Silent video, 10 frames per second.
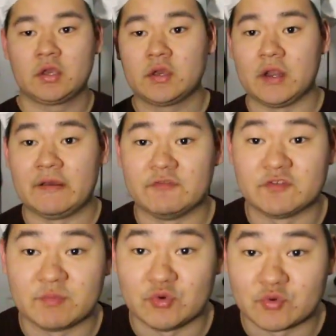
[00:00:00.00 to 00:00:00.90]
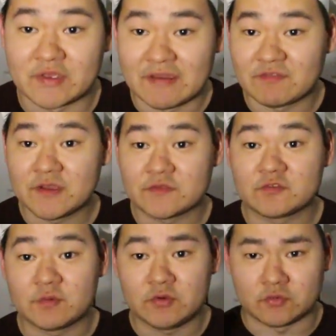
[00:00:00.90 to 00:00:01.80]
Gotta have the spoon. Can't forget the
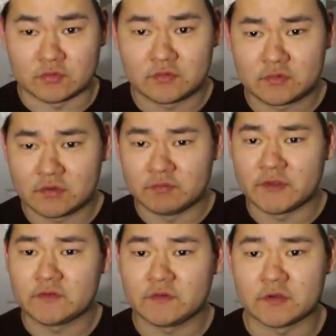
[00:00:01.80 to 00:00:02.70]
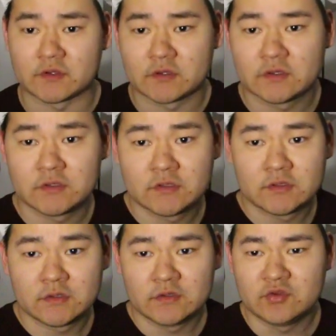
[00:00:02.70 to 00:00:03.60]
spoon. Complete the look.
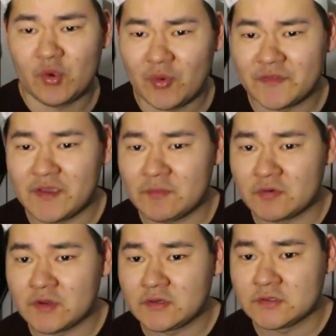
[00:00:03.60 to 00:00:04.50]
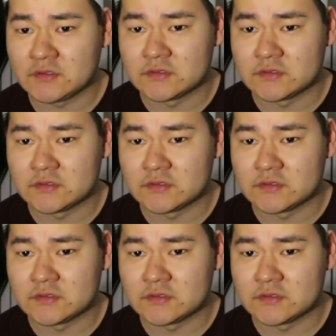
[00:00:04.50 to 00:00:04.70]
Do I want the apron on?